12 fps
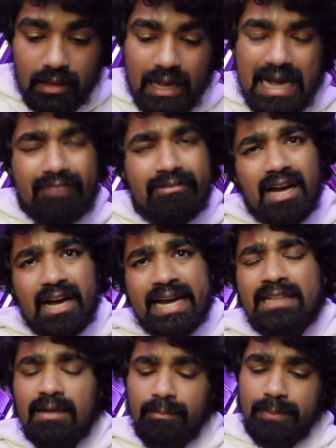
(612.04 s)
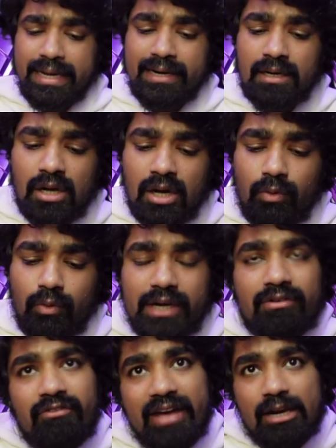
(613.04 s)
I will again compare
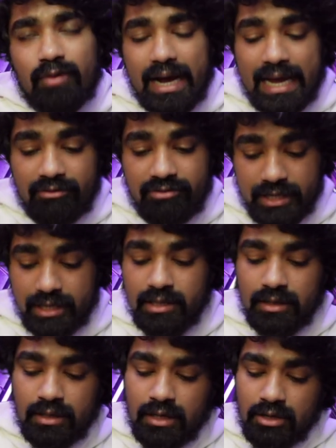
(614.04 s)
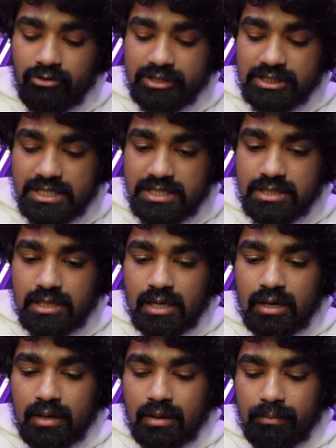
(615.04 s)
whatever value I have here, which is
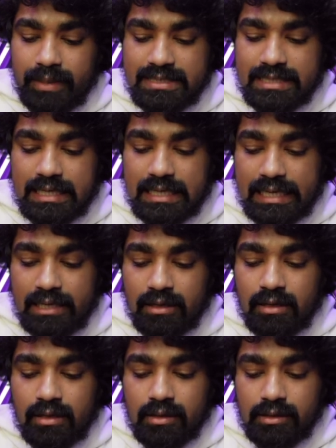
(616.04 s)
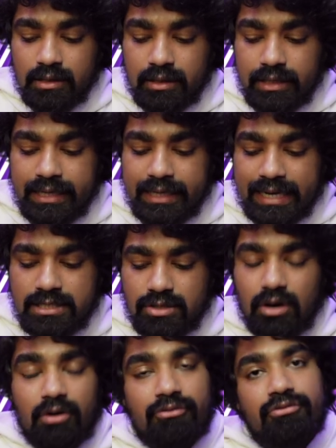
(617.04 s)
basically index
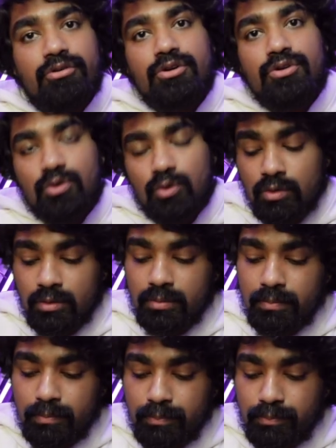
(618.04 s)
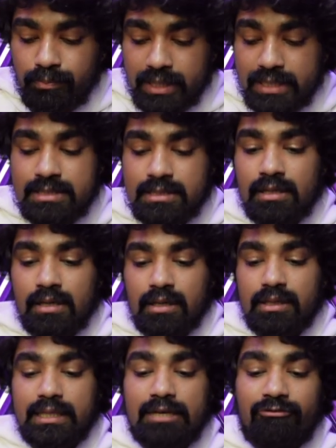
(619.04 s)
of 2 plus
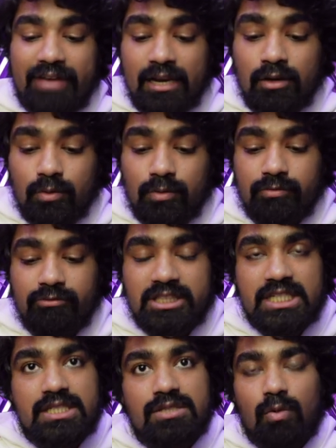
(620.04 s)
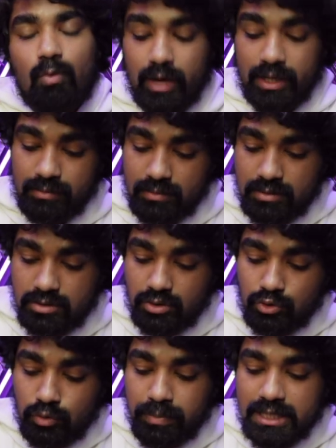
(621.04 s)
the value which is 1. So
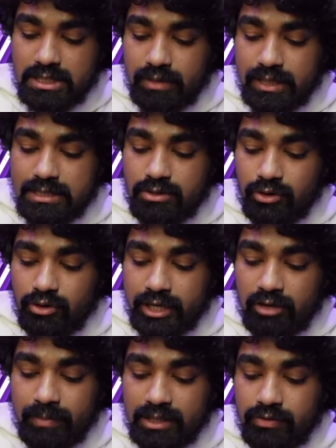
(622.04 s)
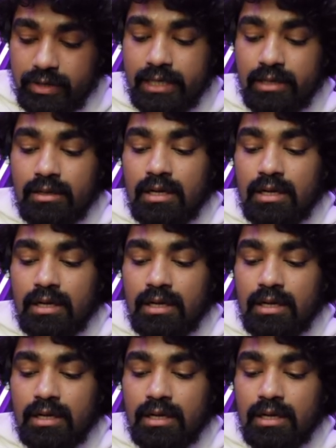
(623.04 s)
2 plus 1 is going to give me 3.